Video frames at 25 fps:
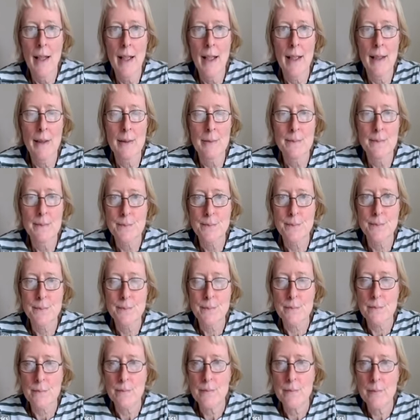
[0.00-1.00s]
Um,
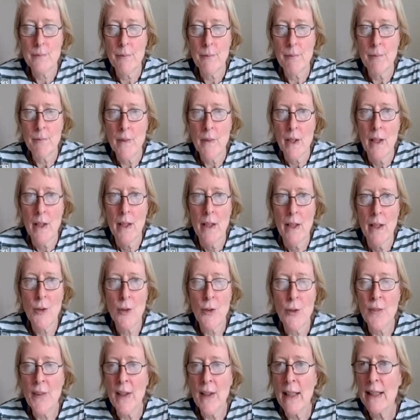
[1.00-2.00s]

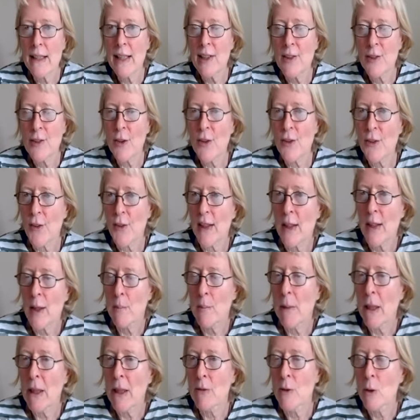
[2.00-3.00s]
so that lets us think
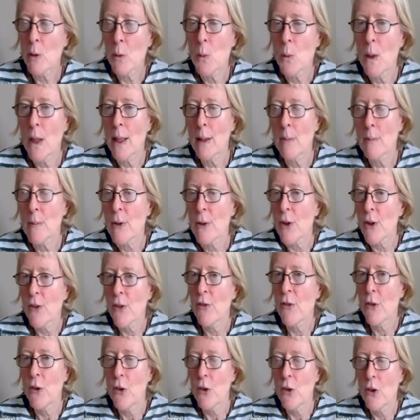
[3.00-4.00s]
about
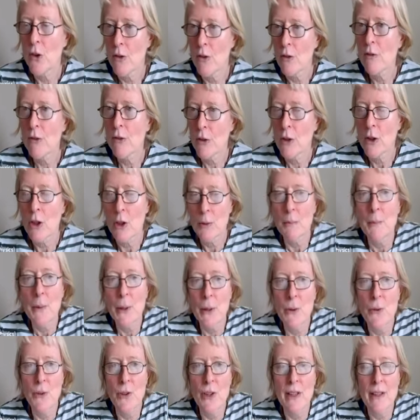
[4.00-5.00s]
requirements for, for
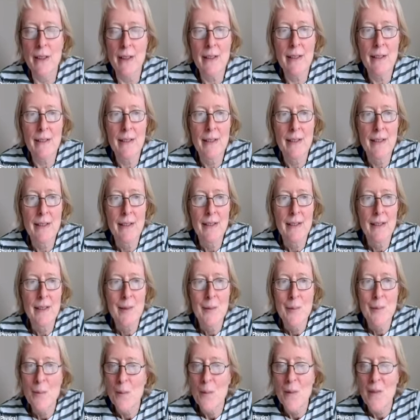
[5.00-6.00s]
computing.
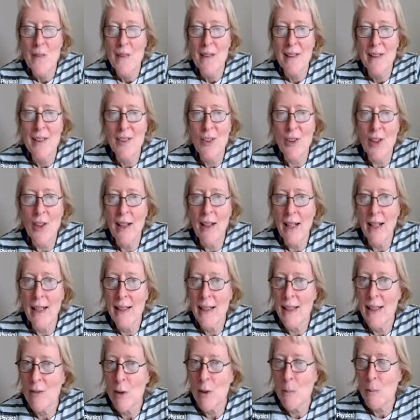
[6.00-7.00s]
It's a
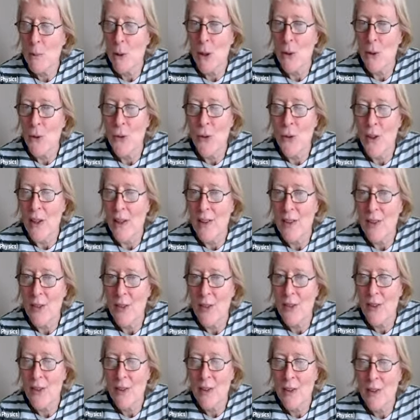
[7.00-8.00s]
high level
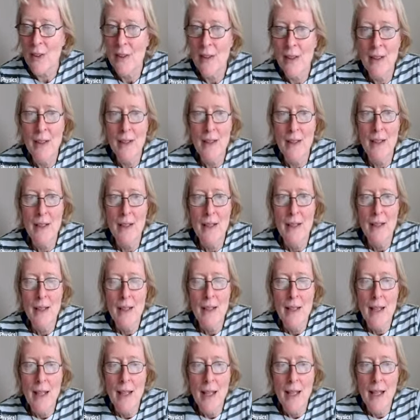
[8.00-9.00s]
process.
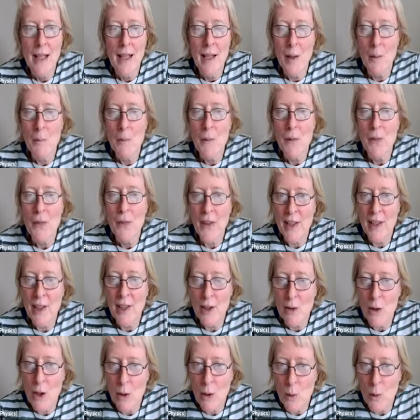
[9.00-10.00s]
Um,
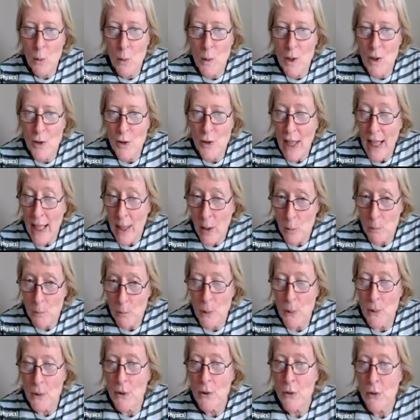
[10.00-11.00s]
there are always
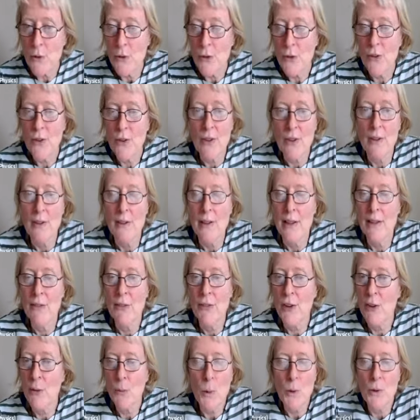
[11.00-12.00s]
outputs.
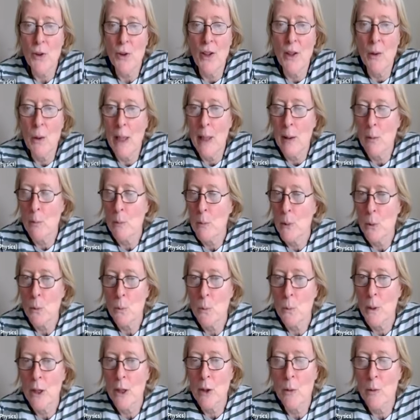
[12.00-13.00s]
If there was no
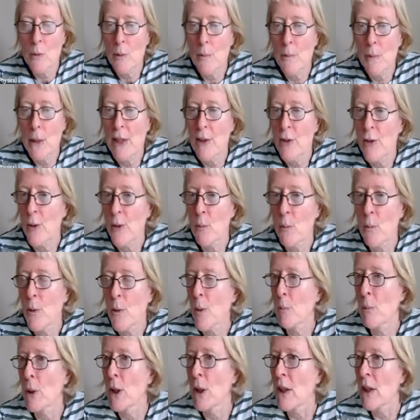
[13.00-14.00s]
output, we could replace it
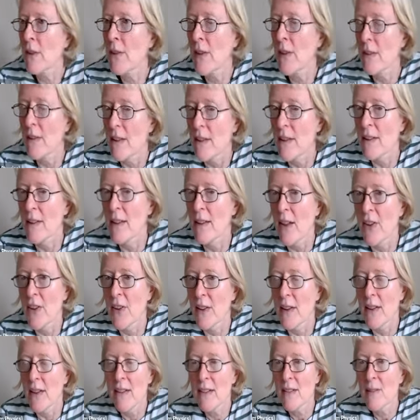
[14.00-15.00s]
with a brick that did
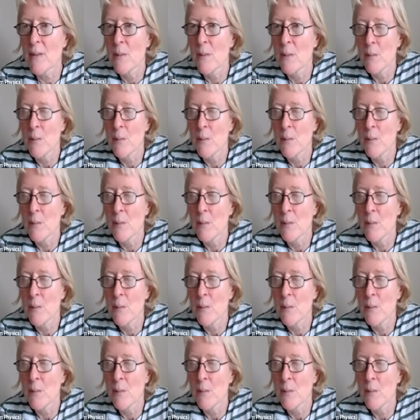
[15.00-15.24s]
nothing.